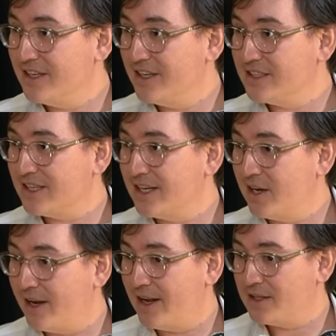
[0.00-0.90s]
It's like,
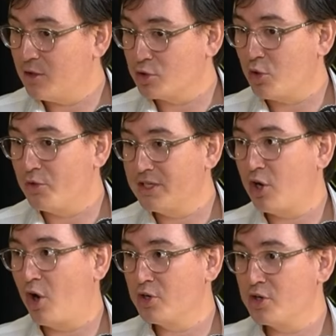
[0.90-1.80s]
there's all these
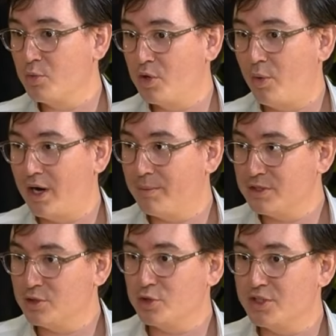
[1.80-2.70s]
harder requirements,
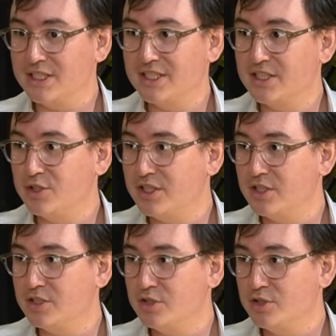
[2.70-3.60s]
there's all these things you need
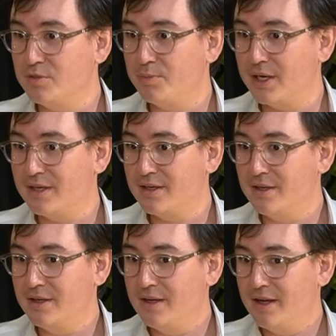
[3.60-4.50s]
to do, but
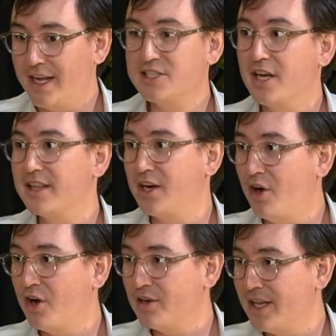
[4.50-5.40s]
it's not that hard.